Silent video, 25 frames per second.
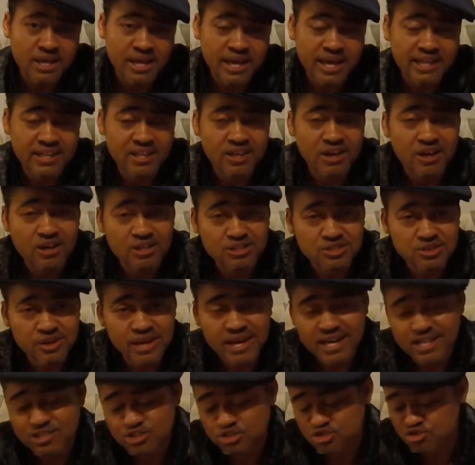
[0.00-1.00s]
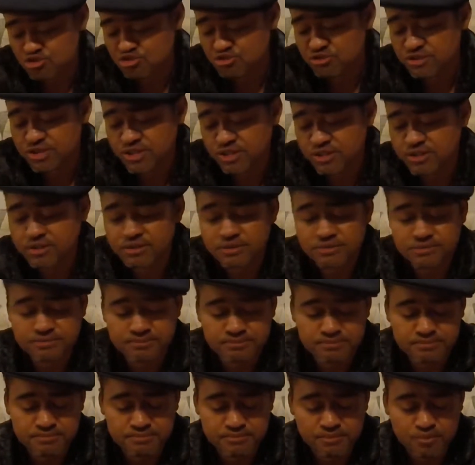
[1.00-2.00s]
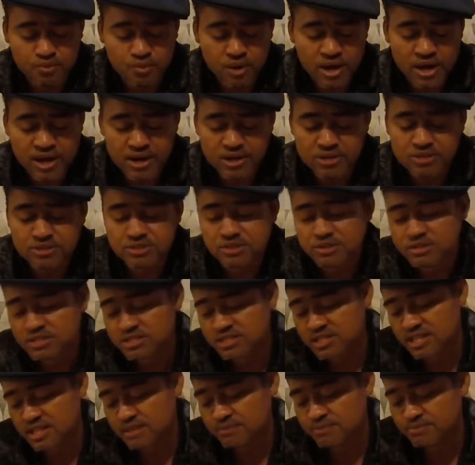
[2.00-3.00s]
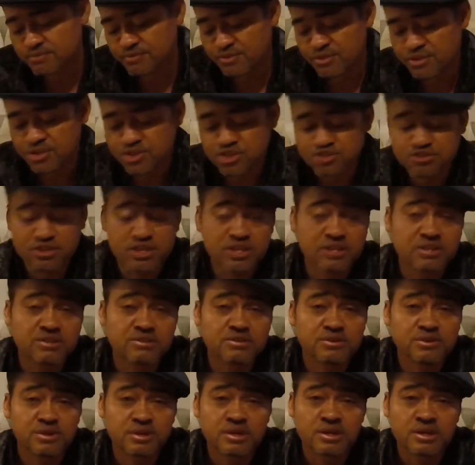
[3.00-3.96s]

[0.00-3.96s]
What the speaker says: And it also has trigger wires to set up for your trigger